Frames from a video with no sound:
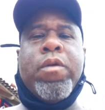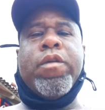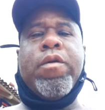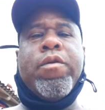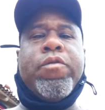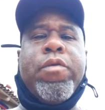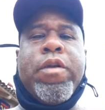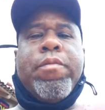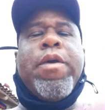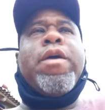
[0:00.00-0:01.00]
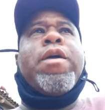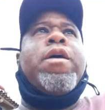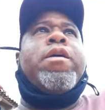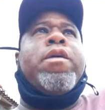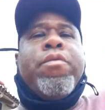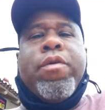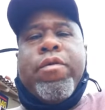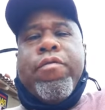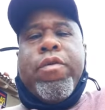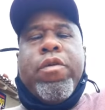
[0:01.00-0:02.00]
What's up? This is Reg the Bad Guy again
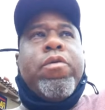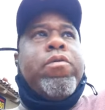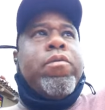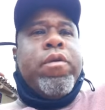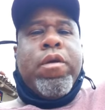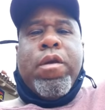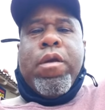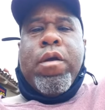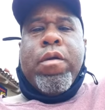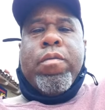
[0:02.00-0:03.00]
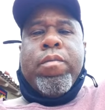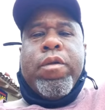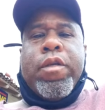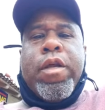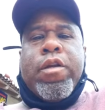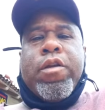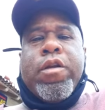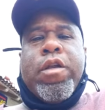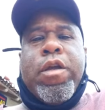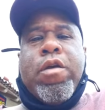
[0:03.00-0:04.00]
with another video. Yeah, um, yesterday
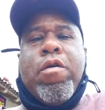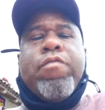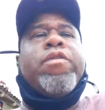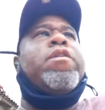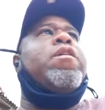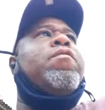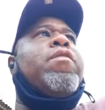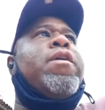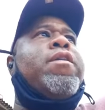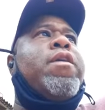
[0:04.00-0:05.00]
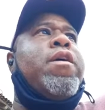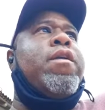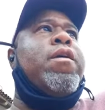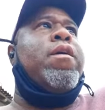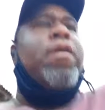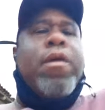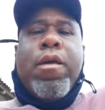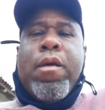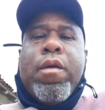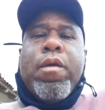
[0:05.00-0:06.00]
I took a day off and stuff like that.
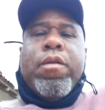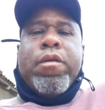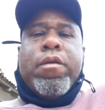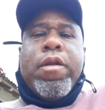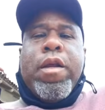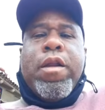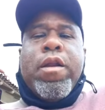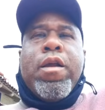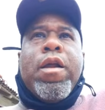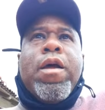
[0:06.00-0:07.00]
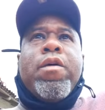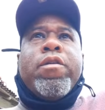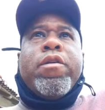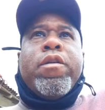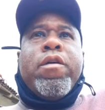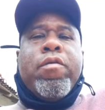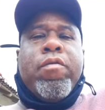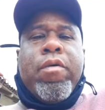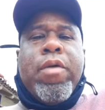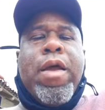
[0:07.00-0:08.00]
I just stayed in the clouds and
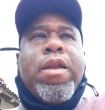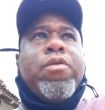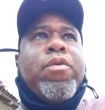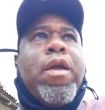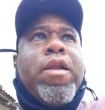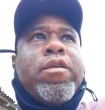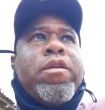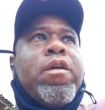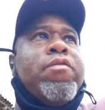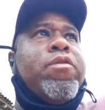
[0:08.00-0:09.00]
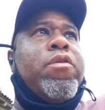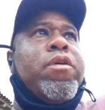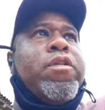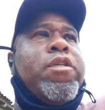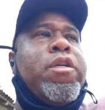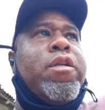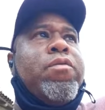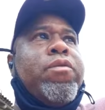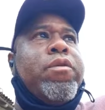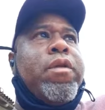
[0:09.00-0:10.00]
stuff. Oh, I had to do a lot of stuff, so
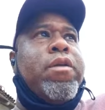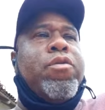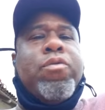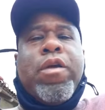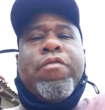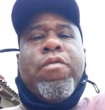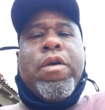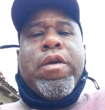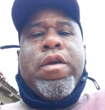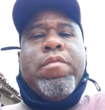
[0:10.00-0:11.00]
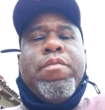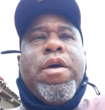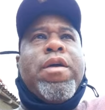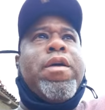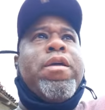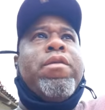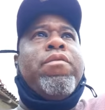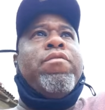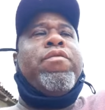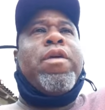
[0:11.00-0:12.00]
shit, it was like too late before I came back. I
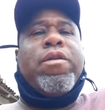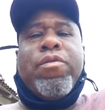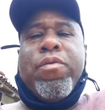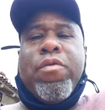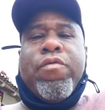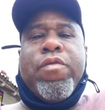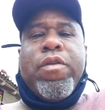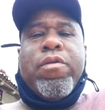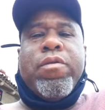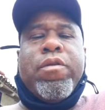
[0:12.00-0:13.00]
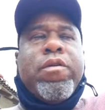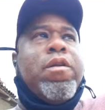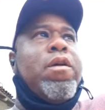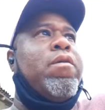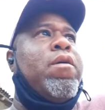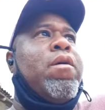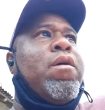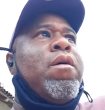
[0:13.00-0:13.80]
didn't want to feel like doing no videos and stuff.